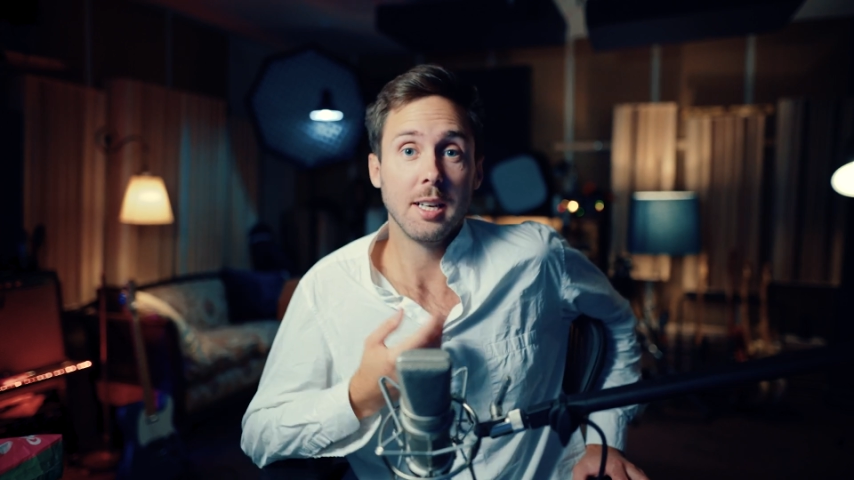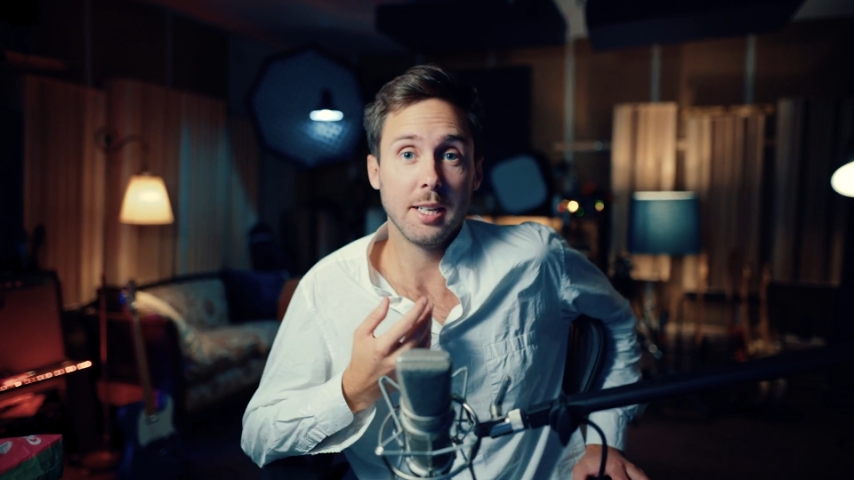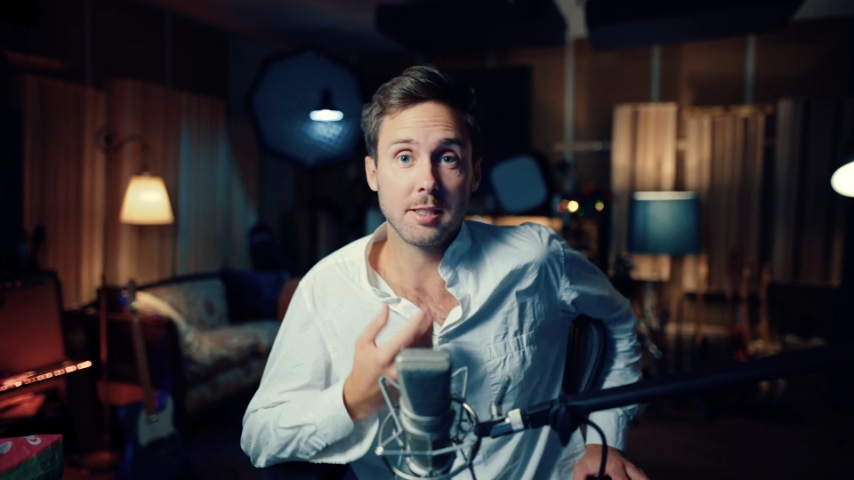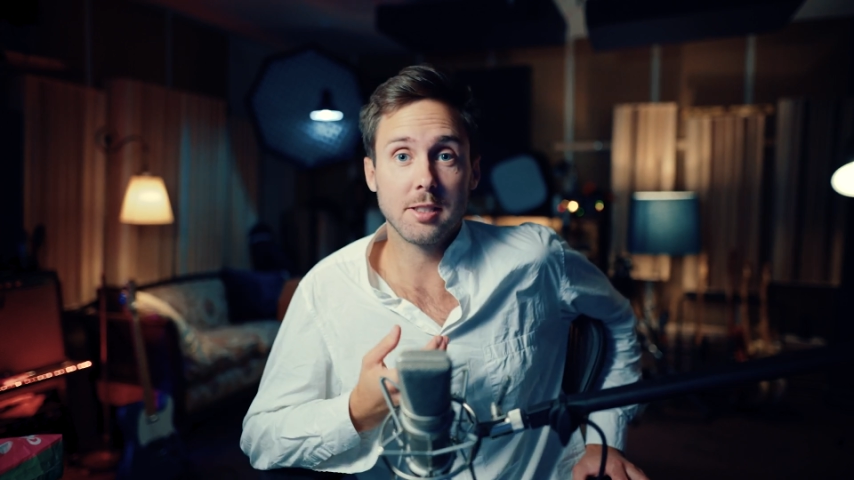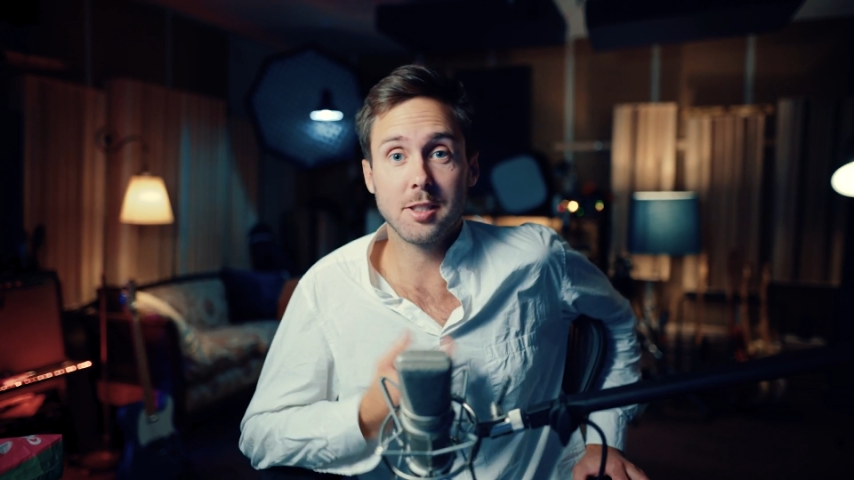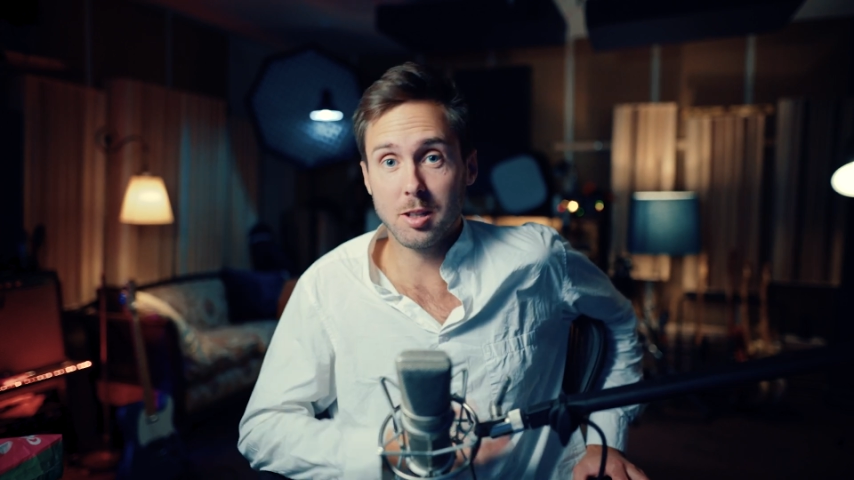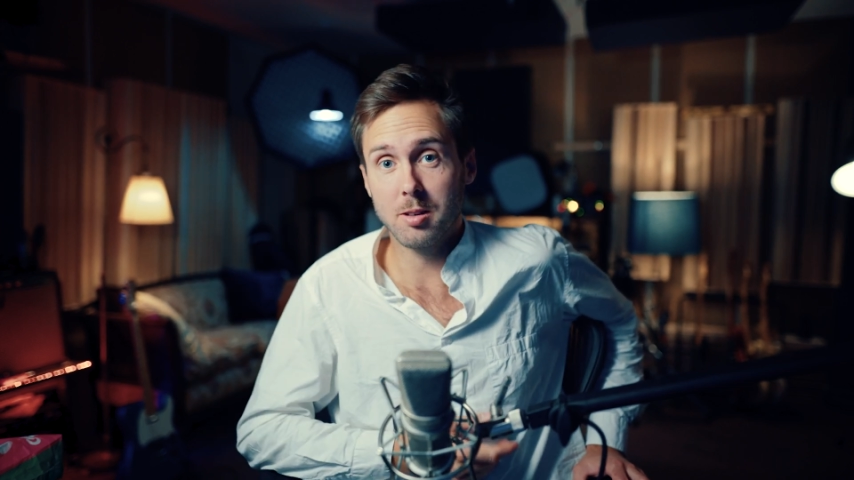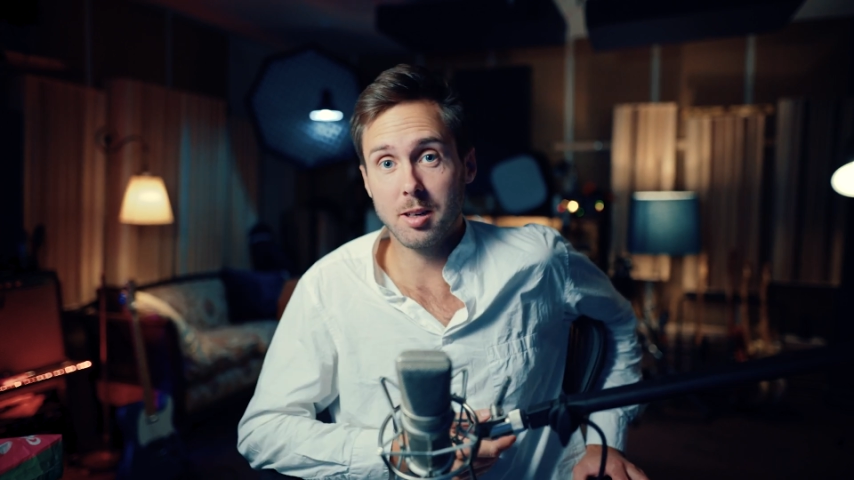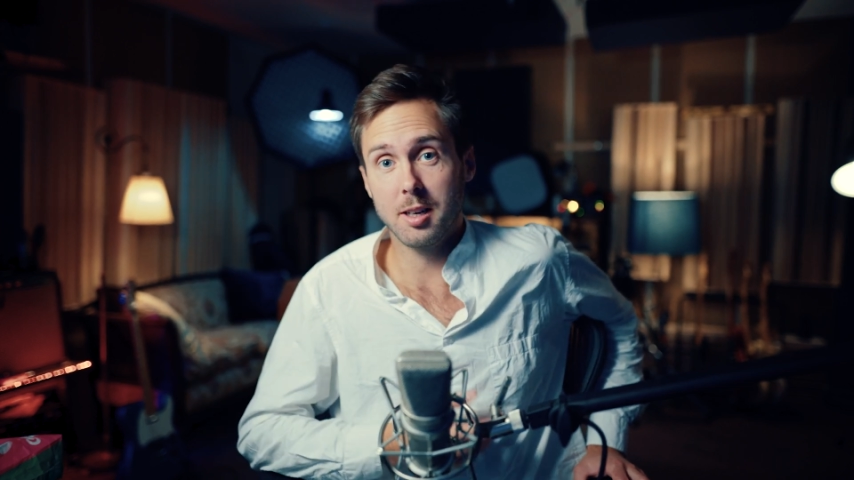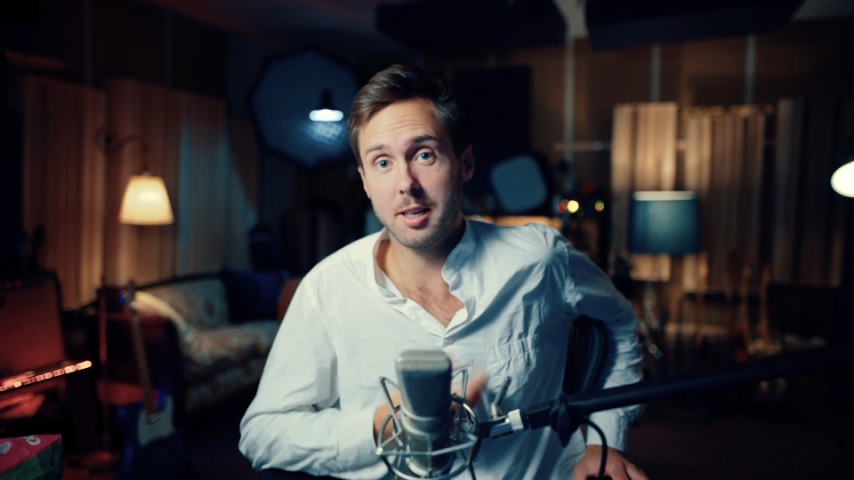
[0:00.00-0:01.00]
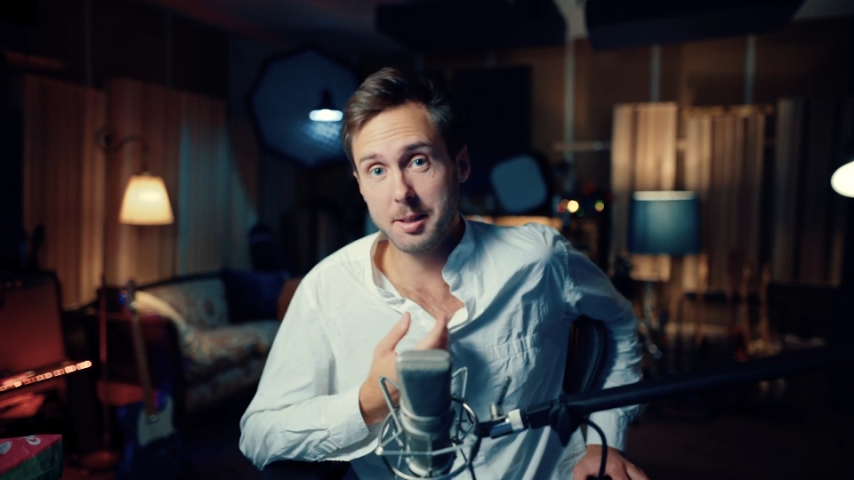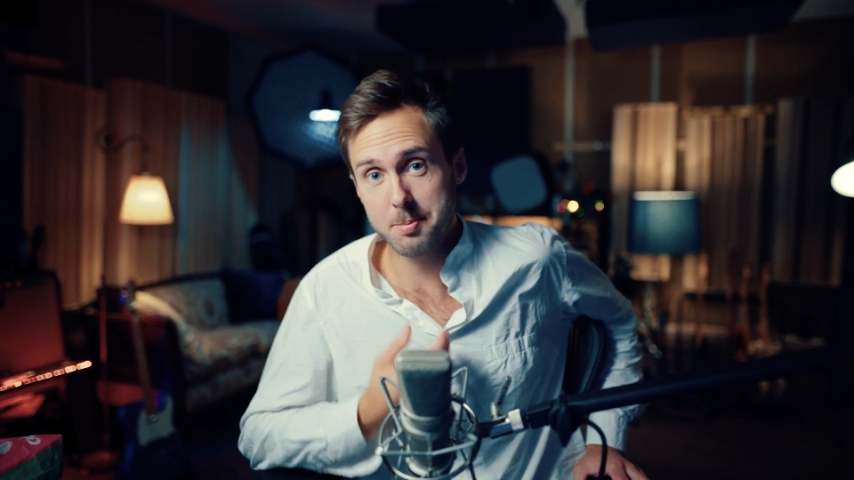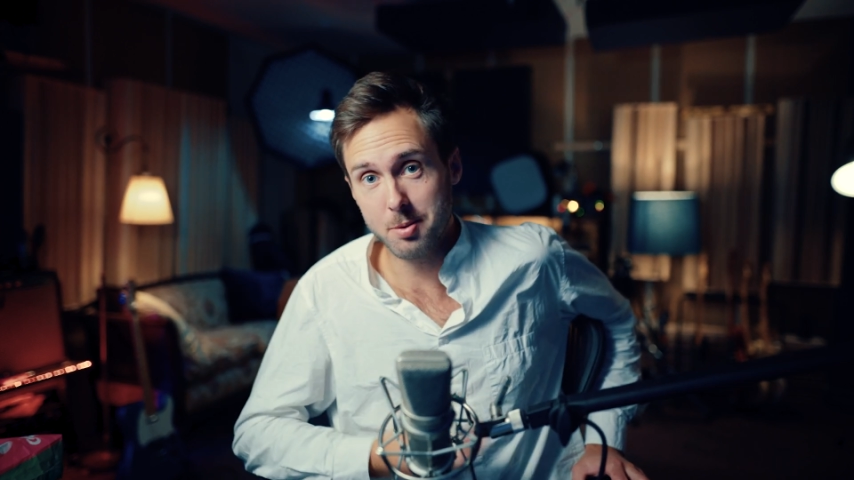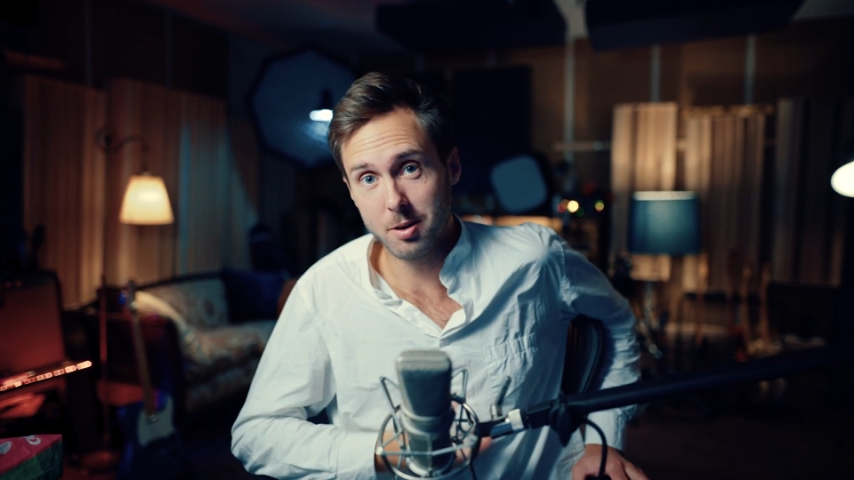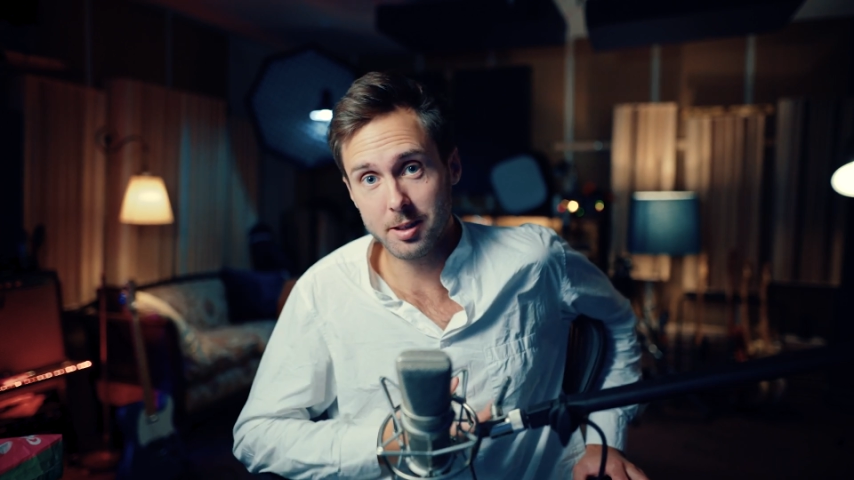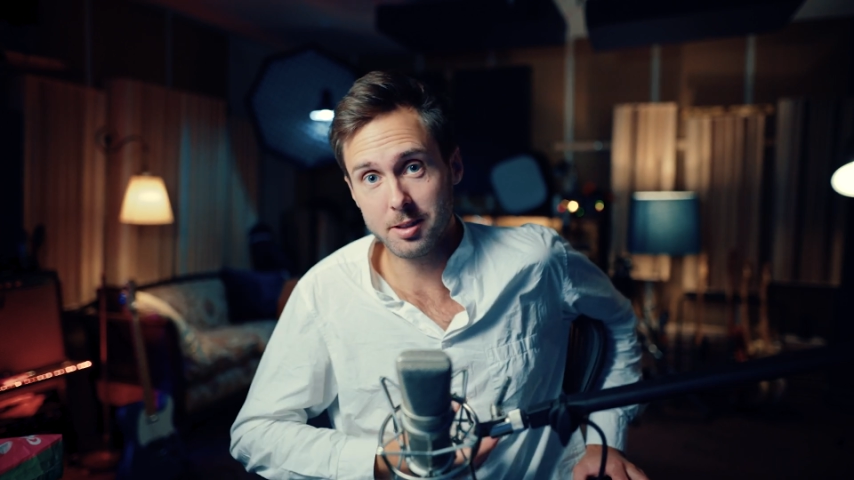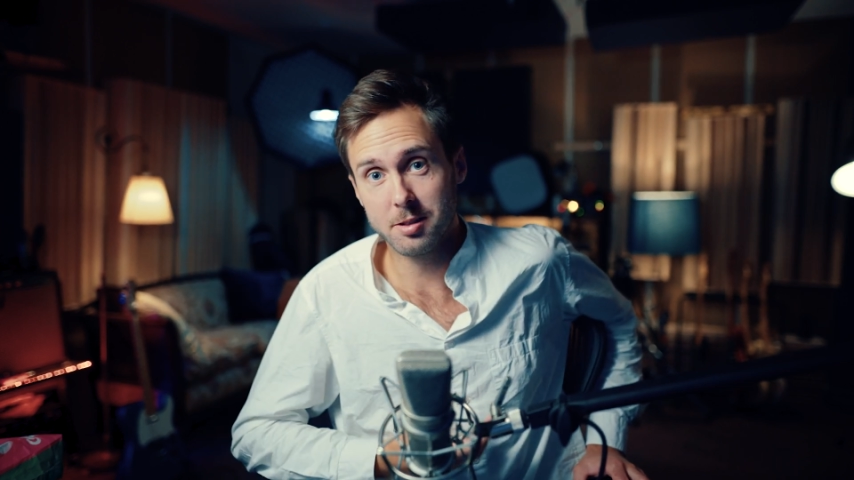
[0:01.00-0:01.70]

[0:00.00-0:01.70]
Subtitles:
it's so important